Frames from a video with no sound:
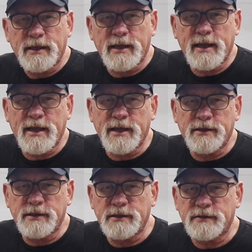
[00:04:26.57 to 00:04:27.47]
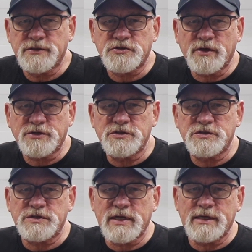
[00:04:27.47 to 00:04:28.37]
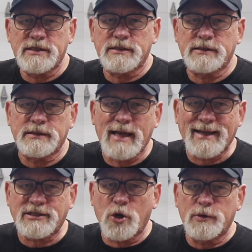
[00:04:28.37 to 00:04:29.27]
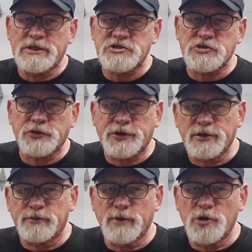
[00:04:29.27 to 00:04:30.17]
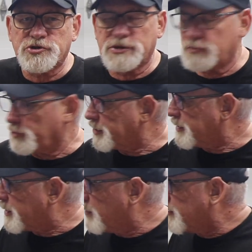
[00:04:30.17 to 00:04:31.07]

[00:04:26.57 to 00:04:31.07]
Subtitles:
and the instructions say to not go in a circular motion. We're going to go